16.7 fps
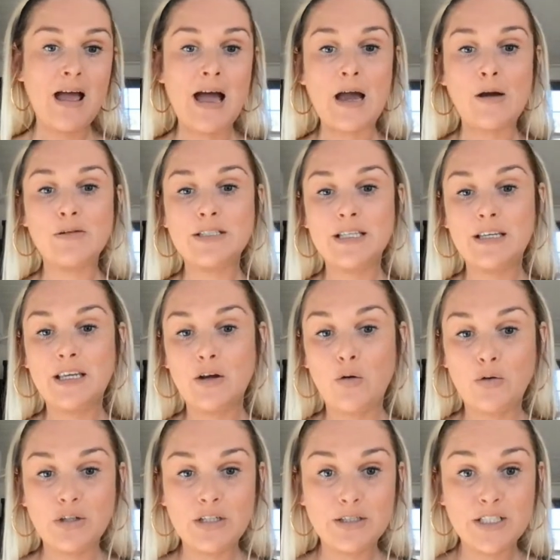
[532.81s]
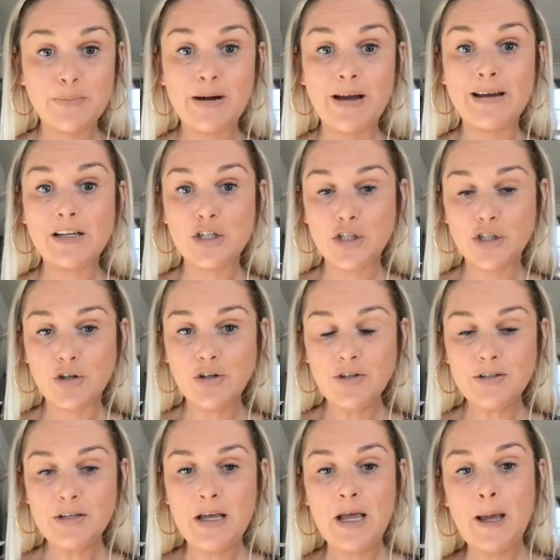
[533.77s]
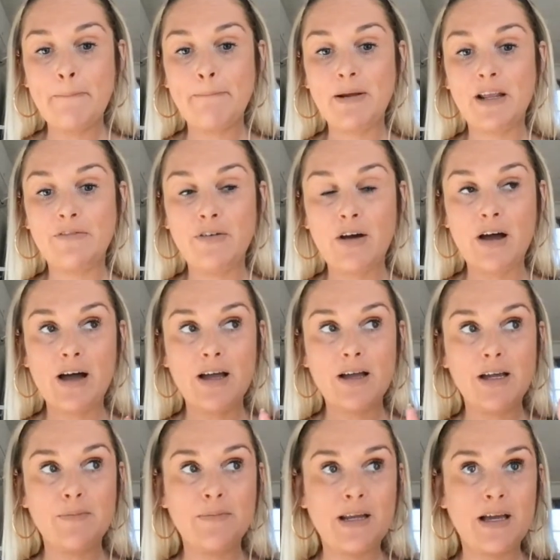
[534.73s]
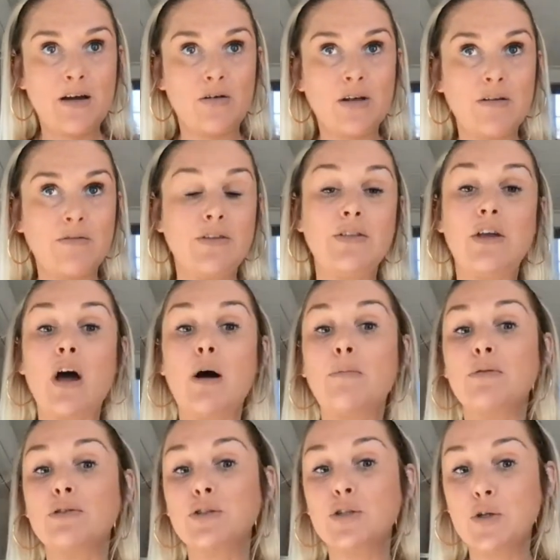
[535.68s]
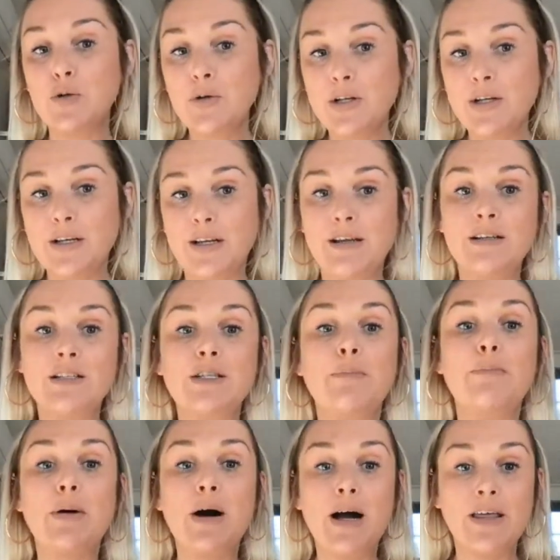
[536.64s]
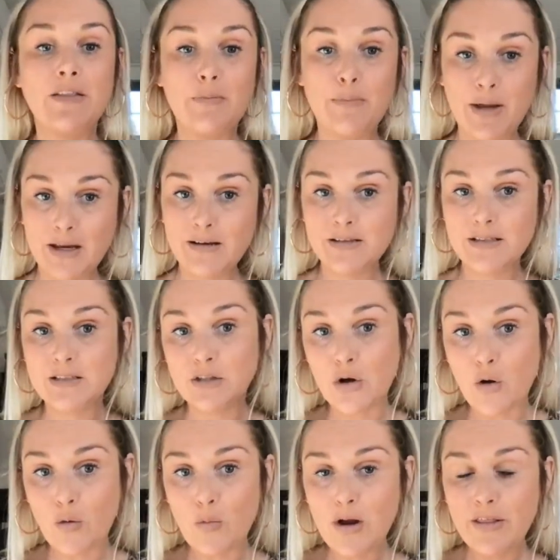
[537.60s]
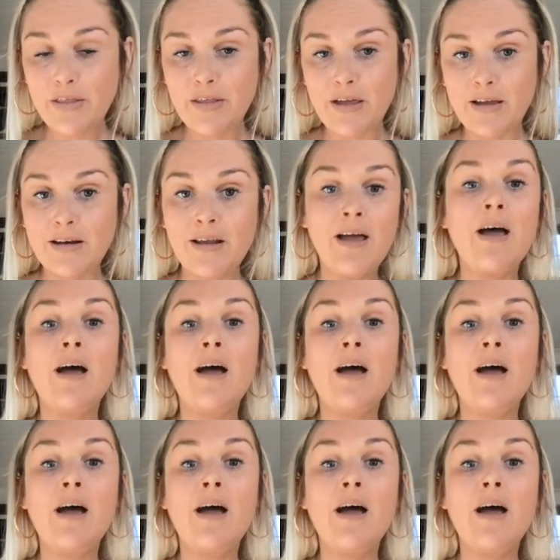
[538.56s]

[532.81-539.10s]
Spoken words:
I was thinking only to buy a shirt. But if I am now given the opportunity to buy the pants to go with it,